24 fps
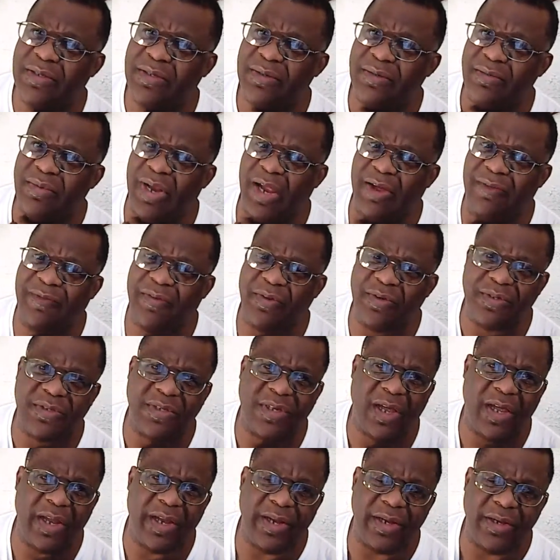When I first
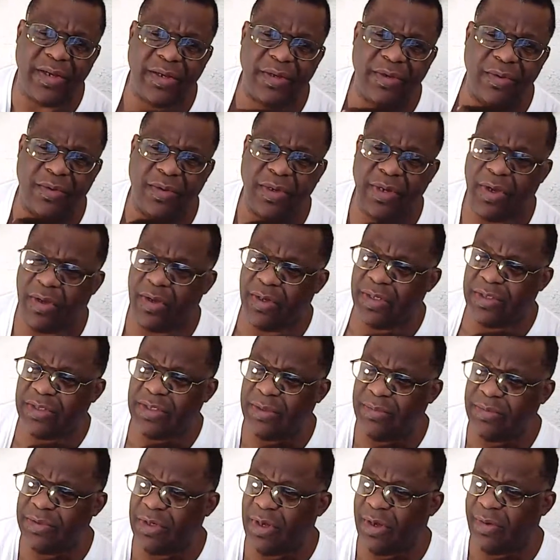started doing all this, he
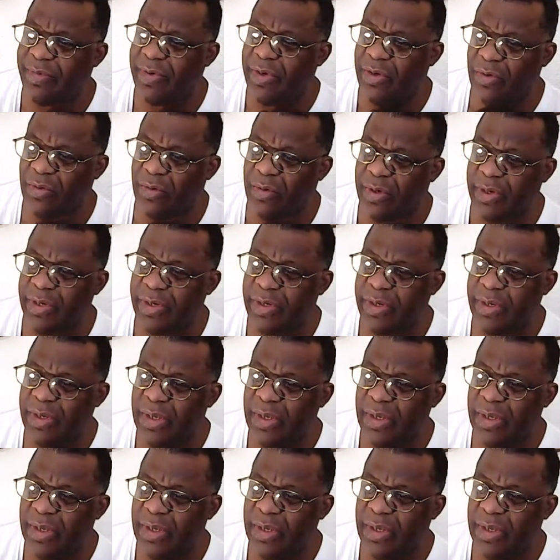was already on,